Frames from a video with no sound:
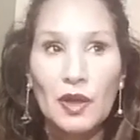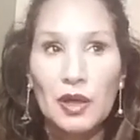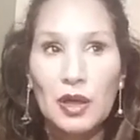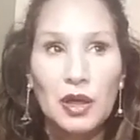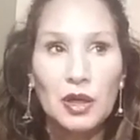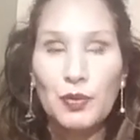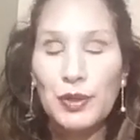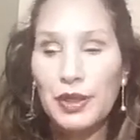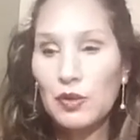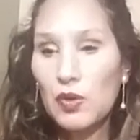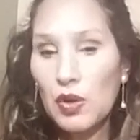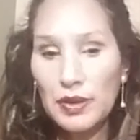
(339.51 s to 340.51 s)
what do
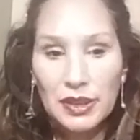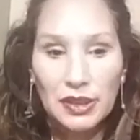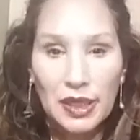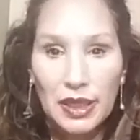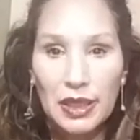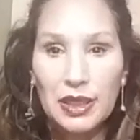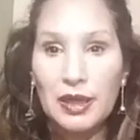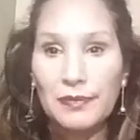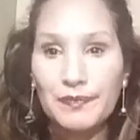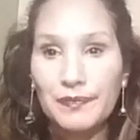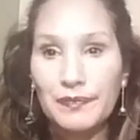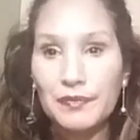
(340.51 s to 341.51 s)
you call it, like
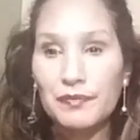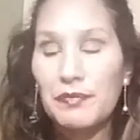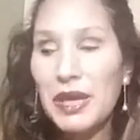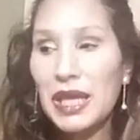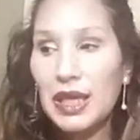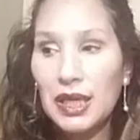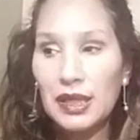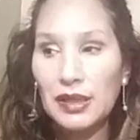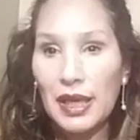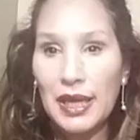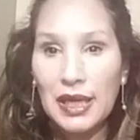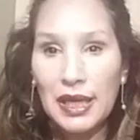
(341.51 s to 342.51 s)
make it
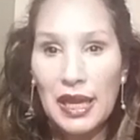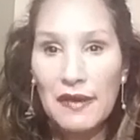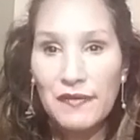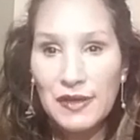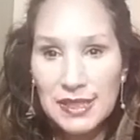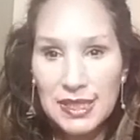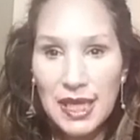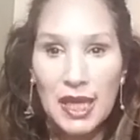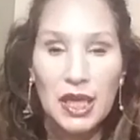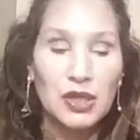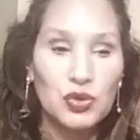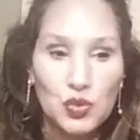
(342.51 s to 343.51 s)
like
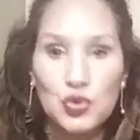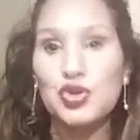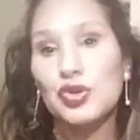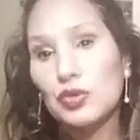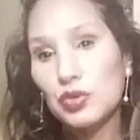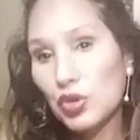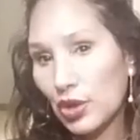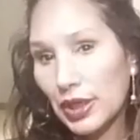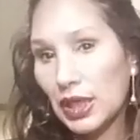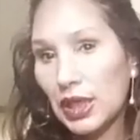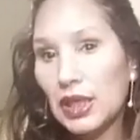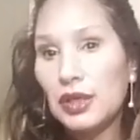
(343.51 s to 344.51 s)
everyday neutral
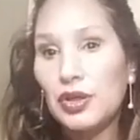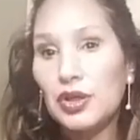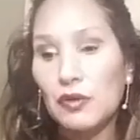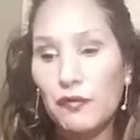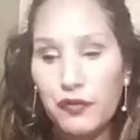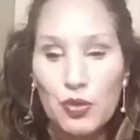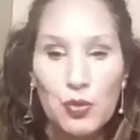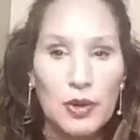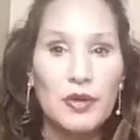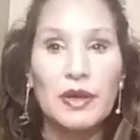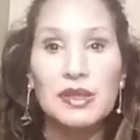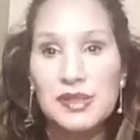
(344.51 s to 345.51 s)
looking, you know, for
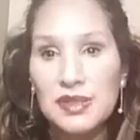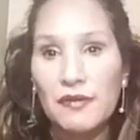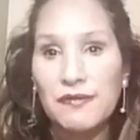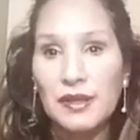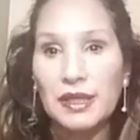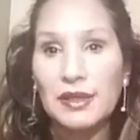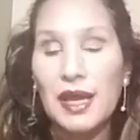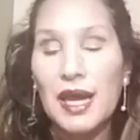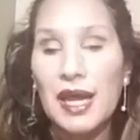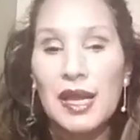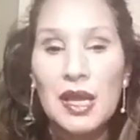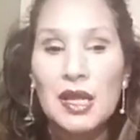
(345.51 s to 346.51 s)
work and stuff like
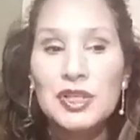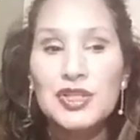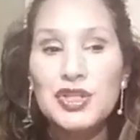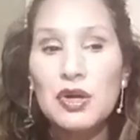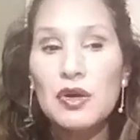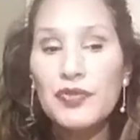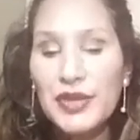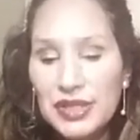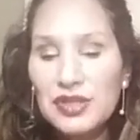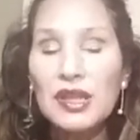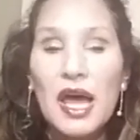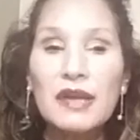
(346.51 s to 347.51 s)
that. So
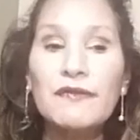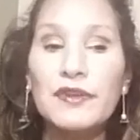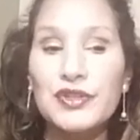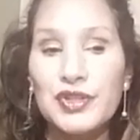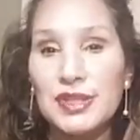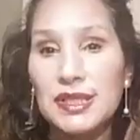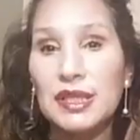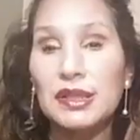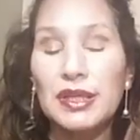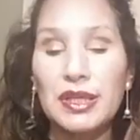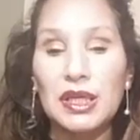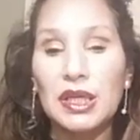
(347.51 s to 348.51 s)
there's a lot of
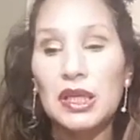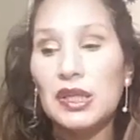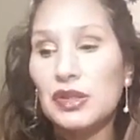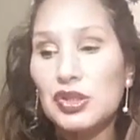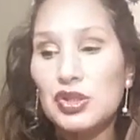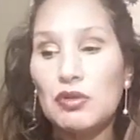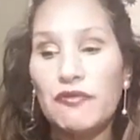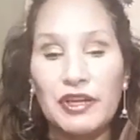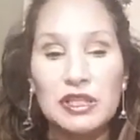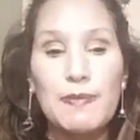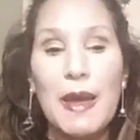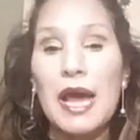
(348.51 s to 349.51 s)
versatility in the Too
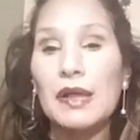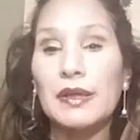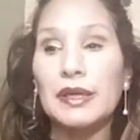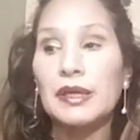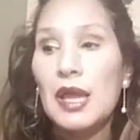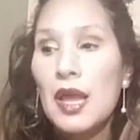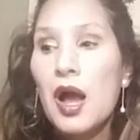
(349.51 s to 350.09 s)
Faced palette.